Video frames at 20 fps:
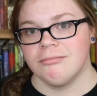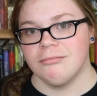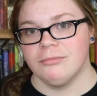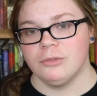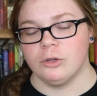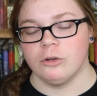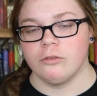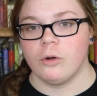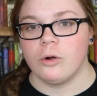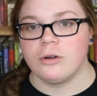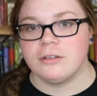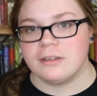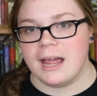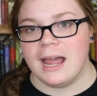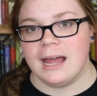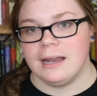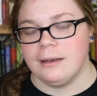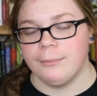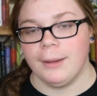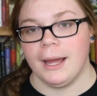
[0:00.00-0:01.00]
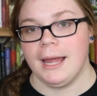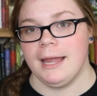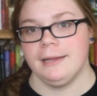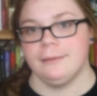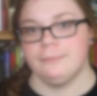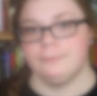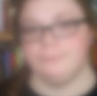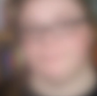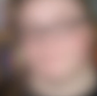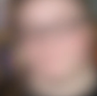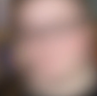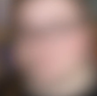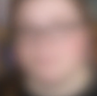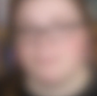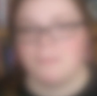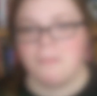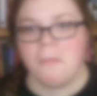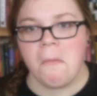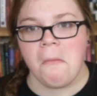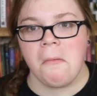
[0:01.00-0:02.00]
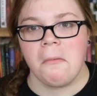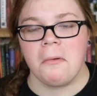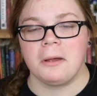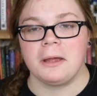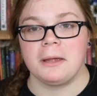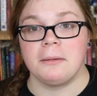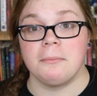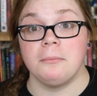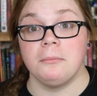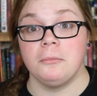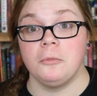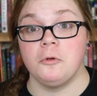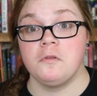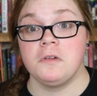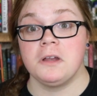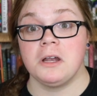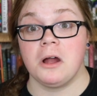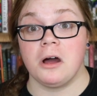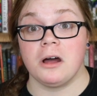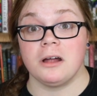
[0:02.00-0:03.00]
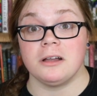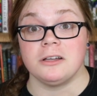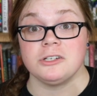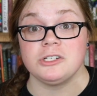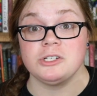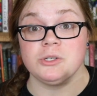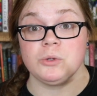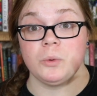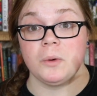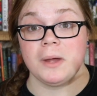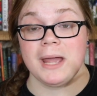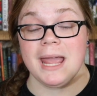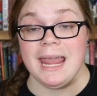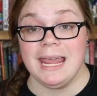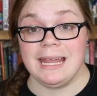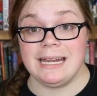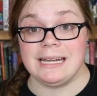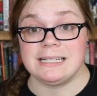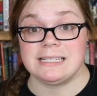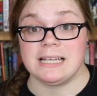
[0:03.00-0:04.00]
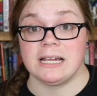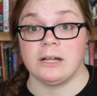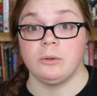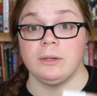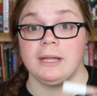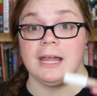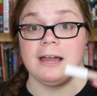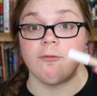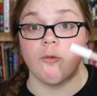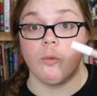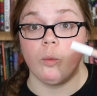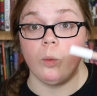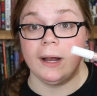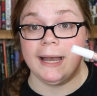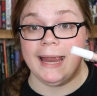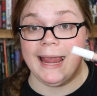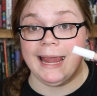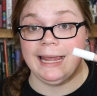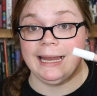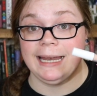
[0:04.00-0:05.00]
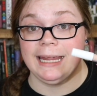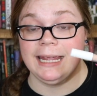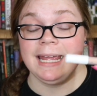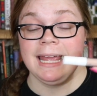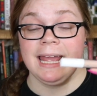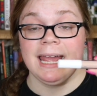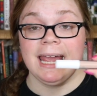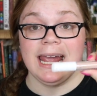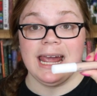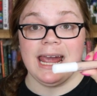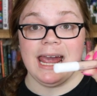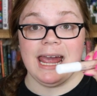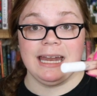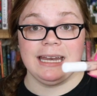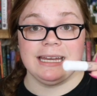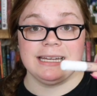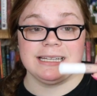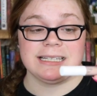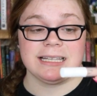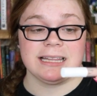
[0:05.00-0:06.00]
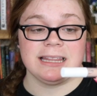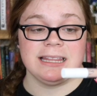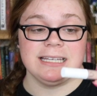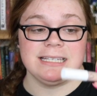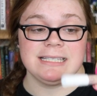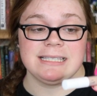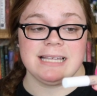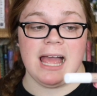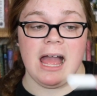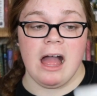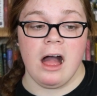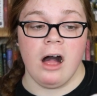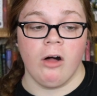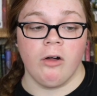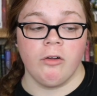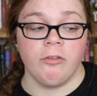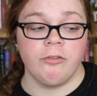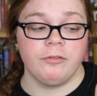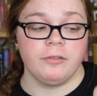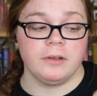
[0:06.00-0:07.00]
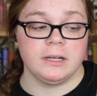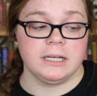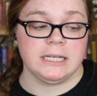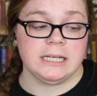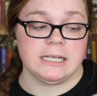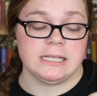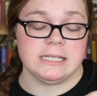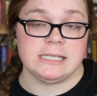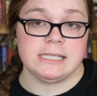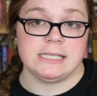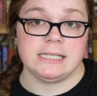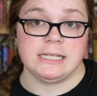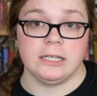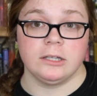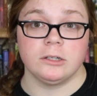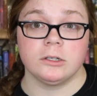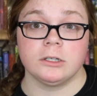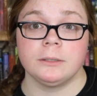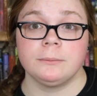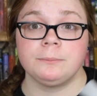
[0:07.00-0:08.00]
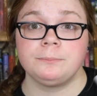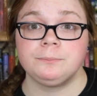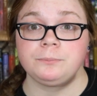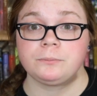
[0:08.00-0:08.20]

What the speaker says: So of course I had to buy it. Okay, moving on to Hate It. I only have one Hate It, and it's this E.L.F. concealer.